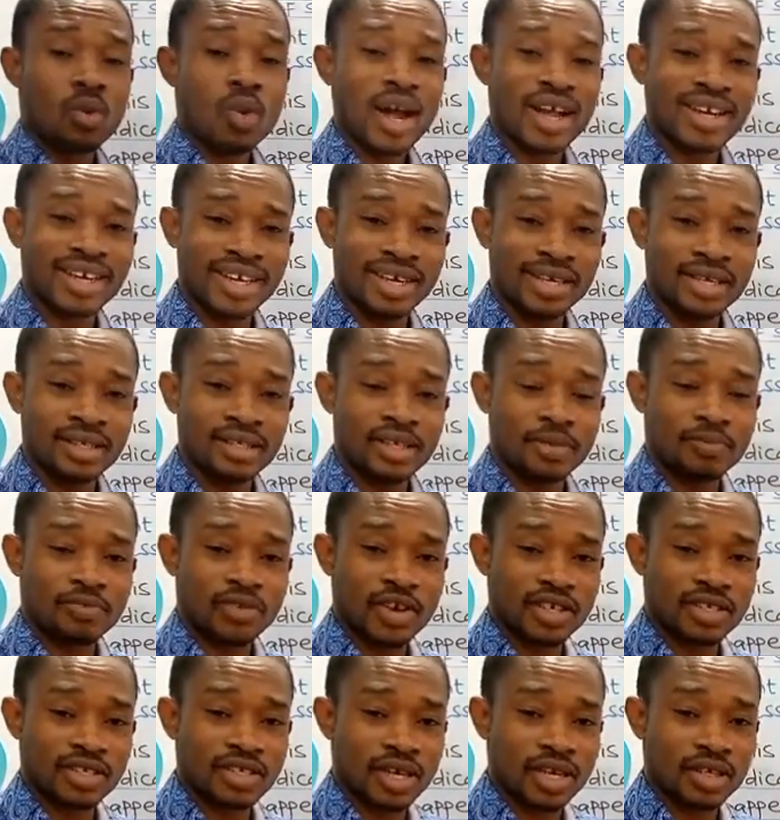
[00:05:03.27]
what is the
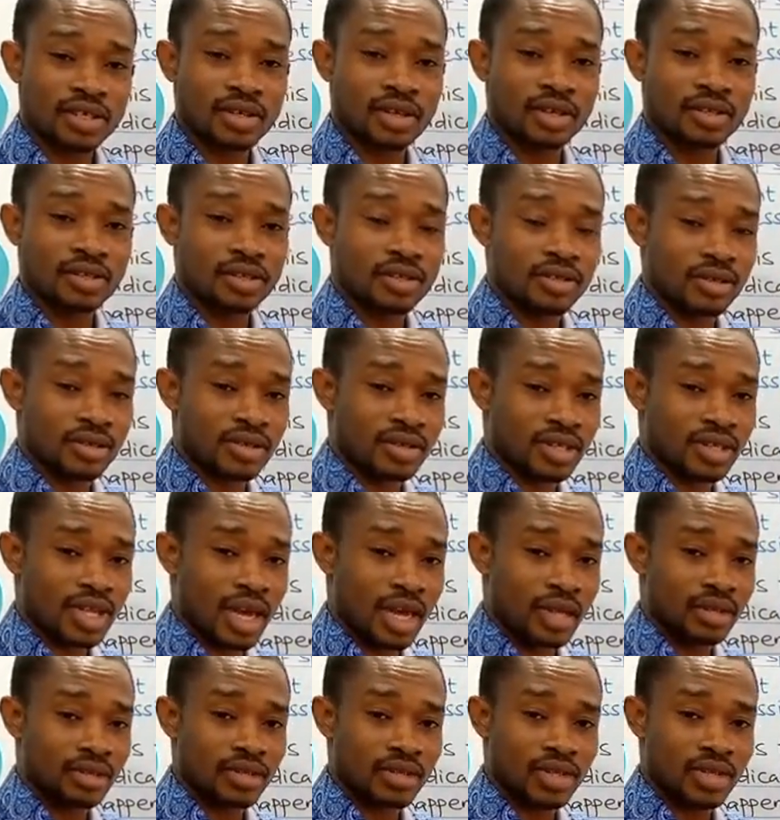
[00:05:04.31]
present continuous
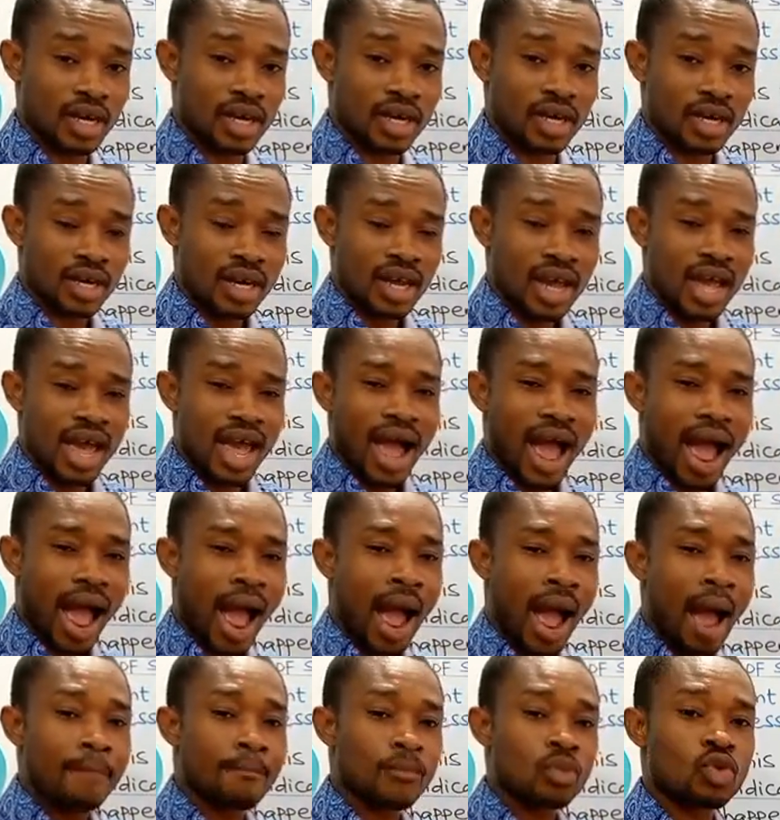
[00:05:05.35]
tense there?
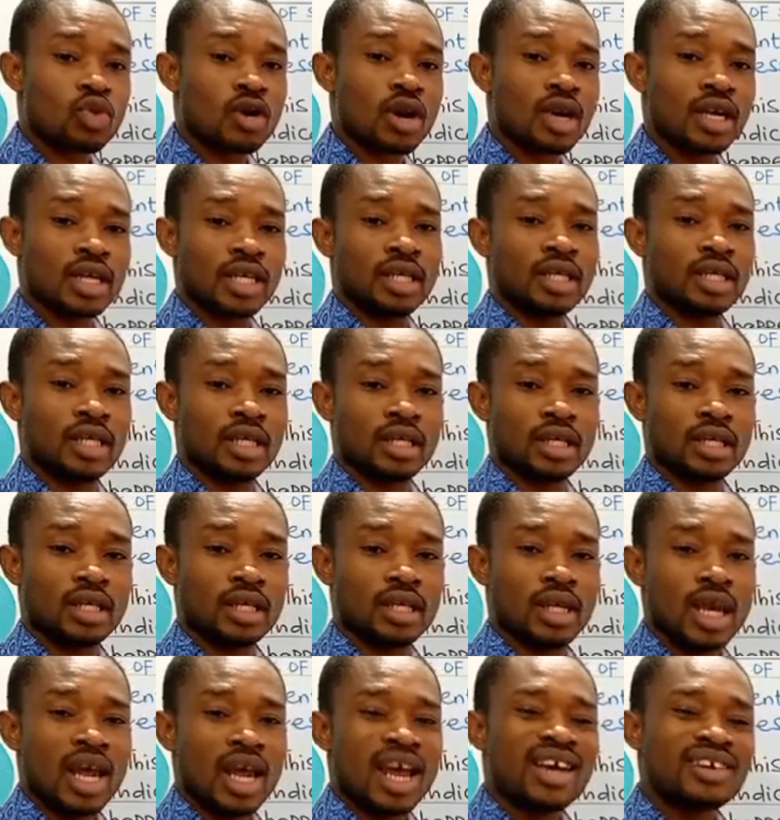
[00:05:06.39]
I'm running.
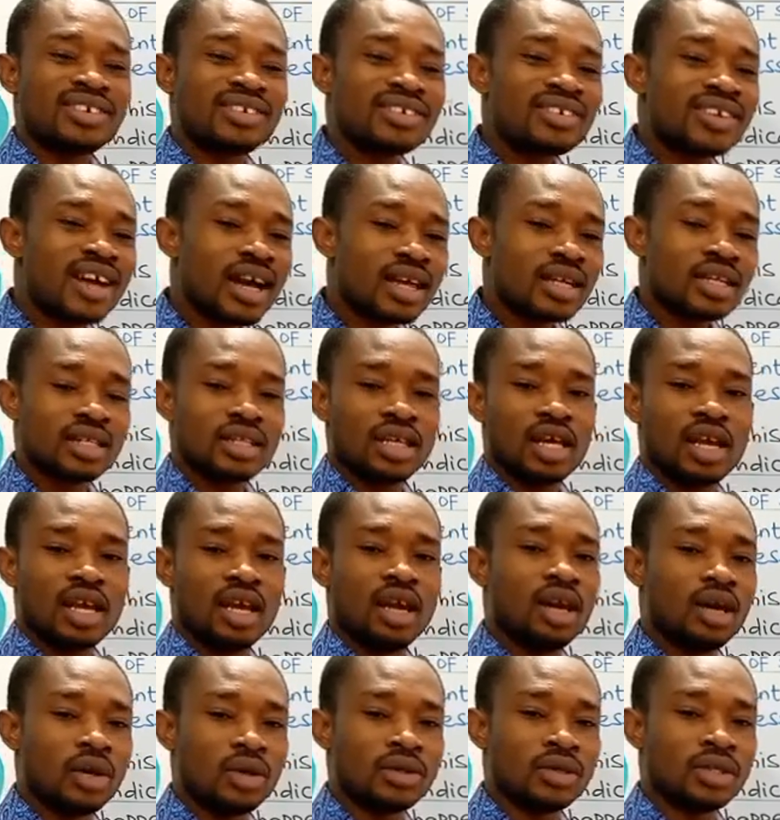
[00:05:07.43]
Running
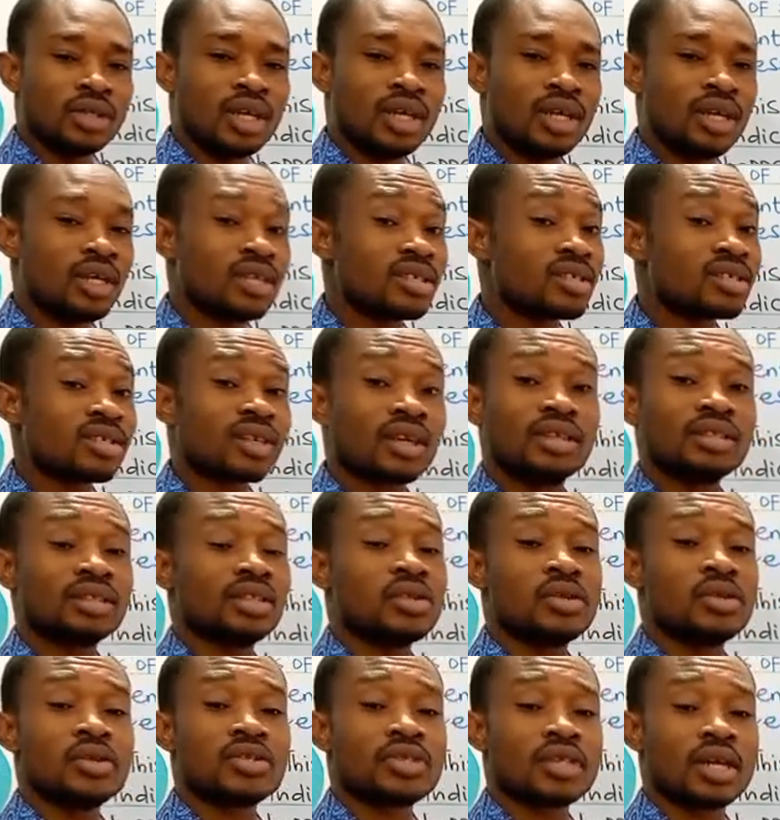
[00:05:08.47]
alone is
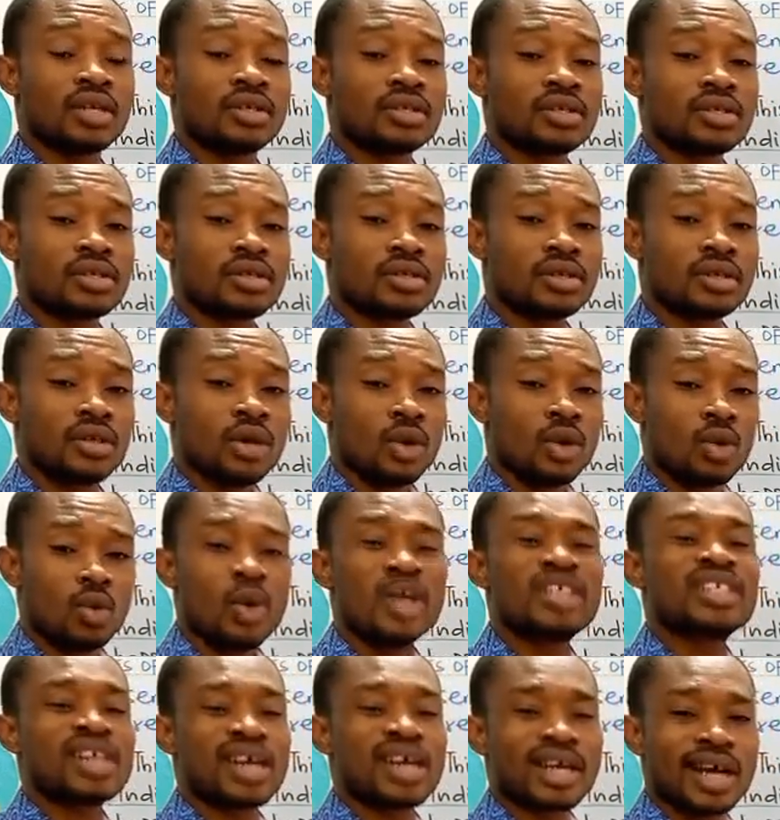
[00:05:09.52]
continuous tense,
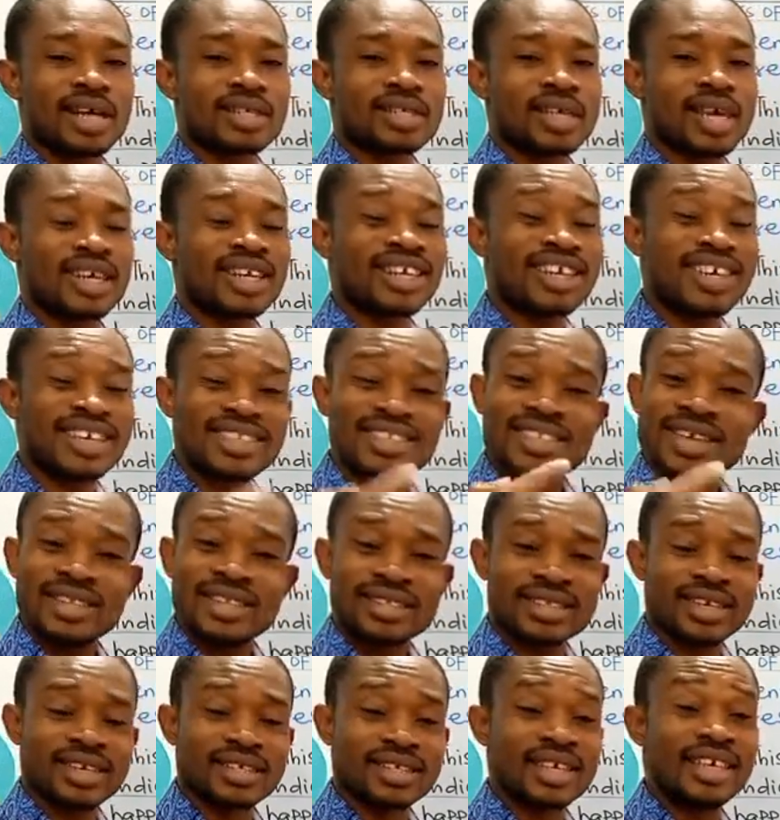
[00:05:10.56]
which, like I said, in a
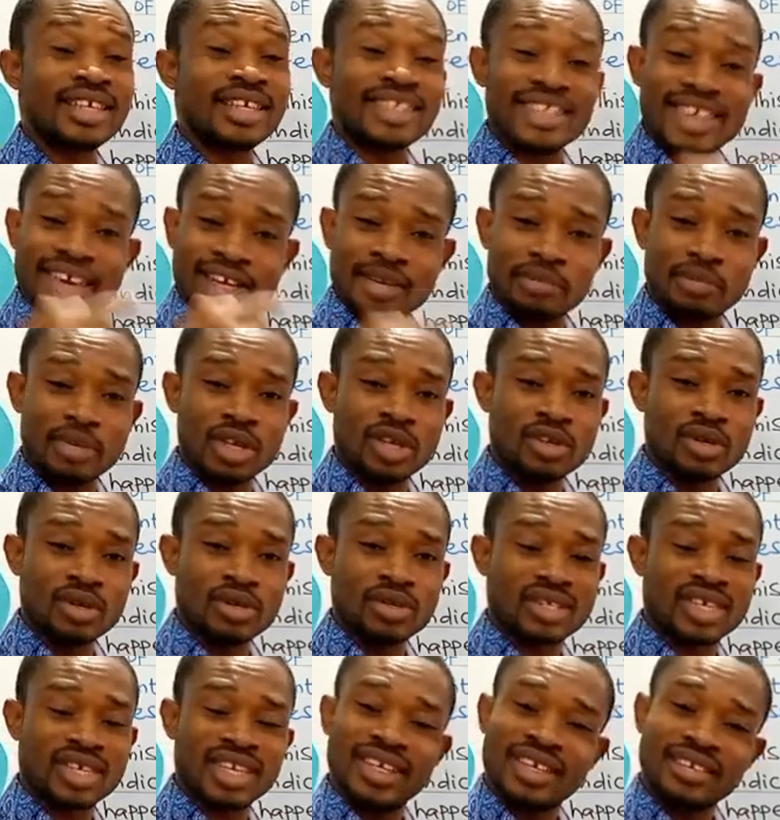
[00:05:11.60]
sentence, it can be
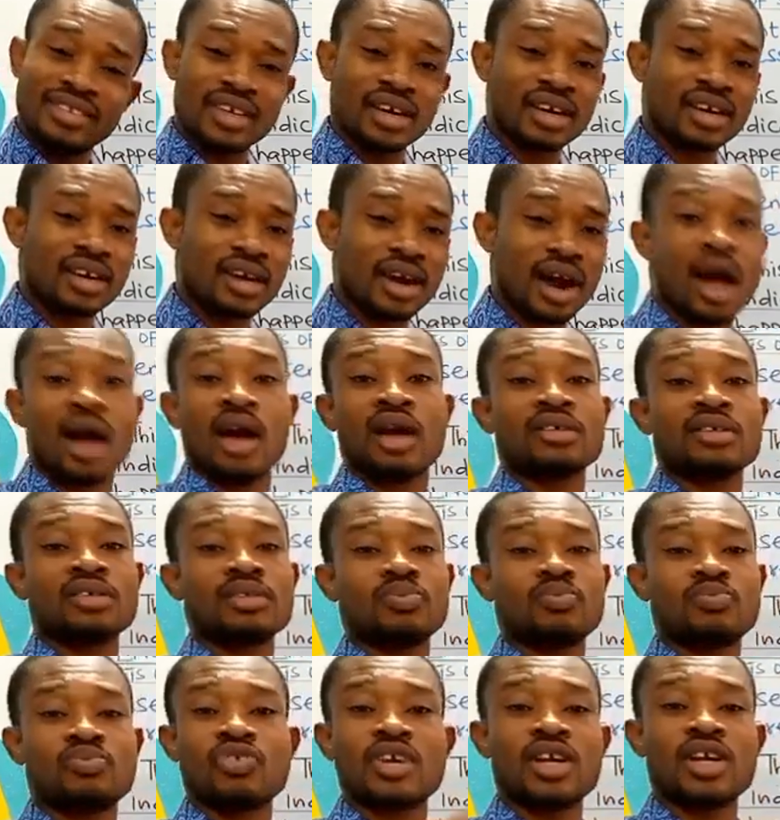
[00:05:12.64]
used either
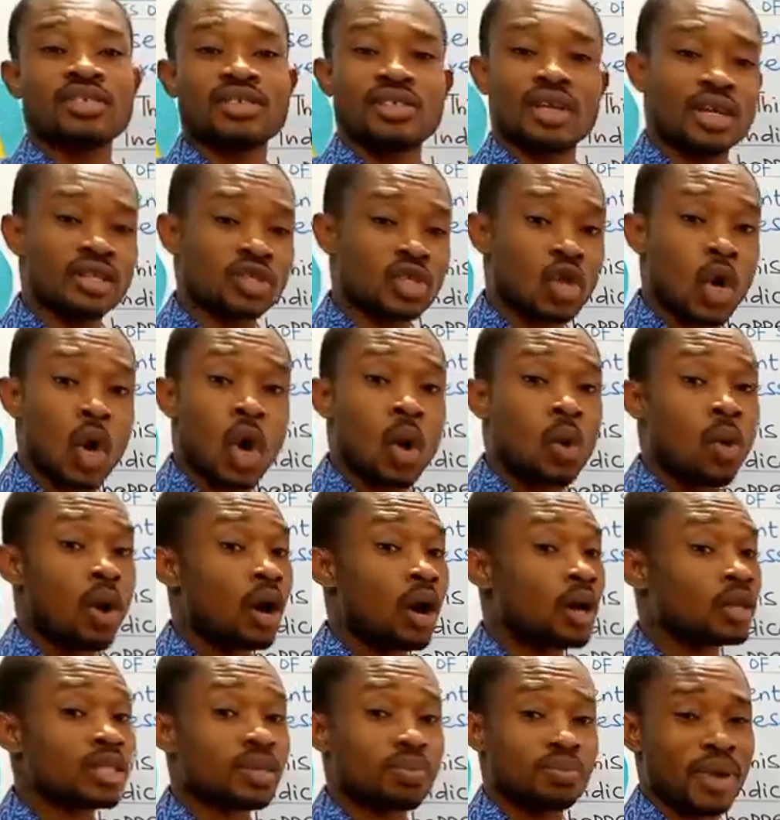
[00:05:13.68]
as present or
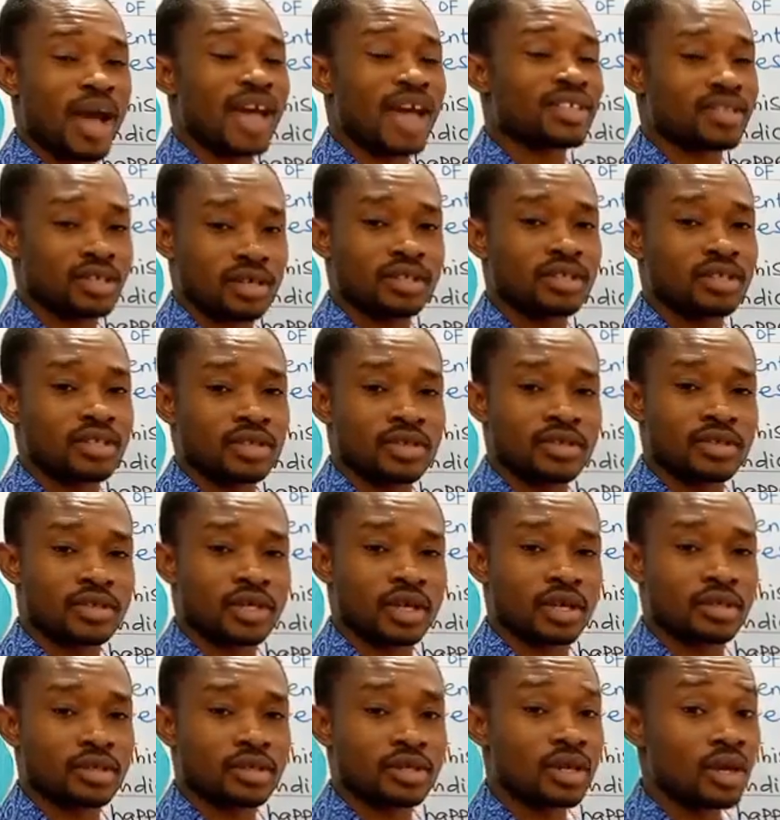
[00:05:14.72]
what? Past continuous
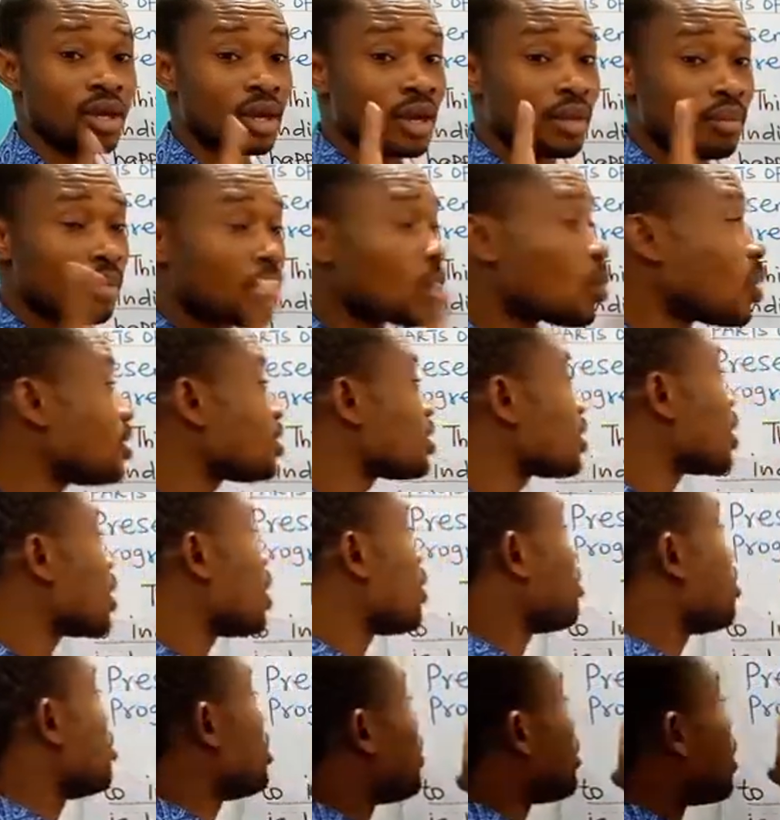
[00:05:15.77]
tense. But once
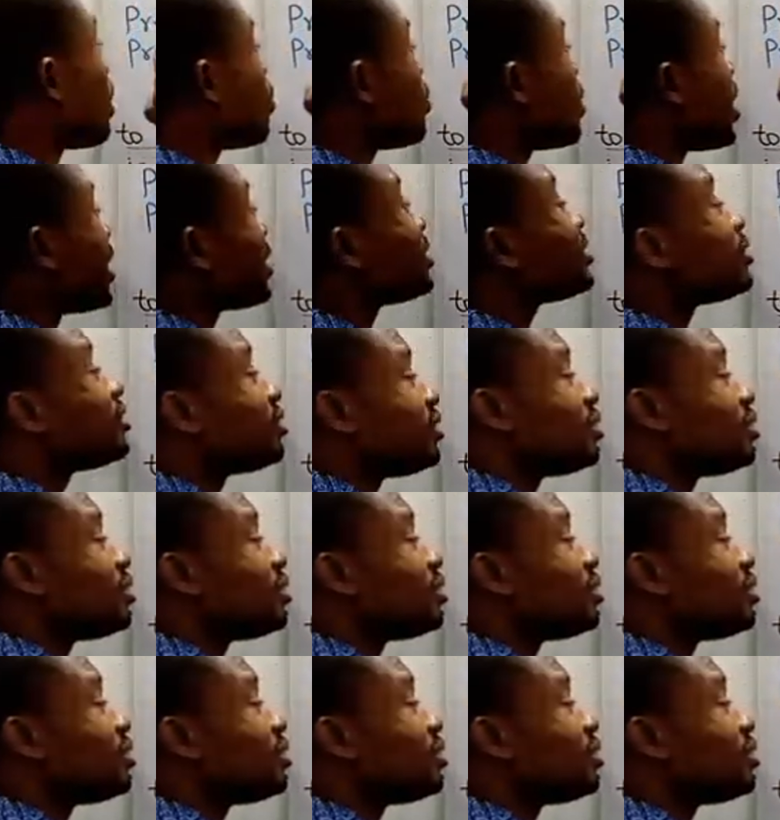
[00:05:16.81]
again, remember we are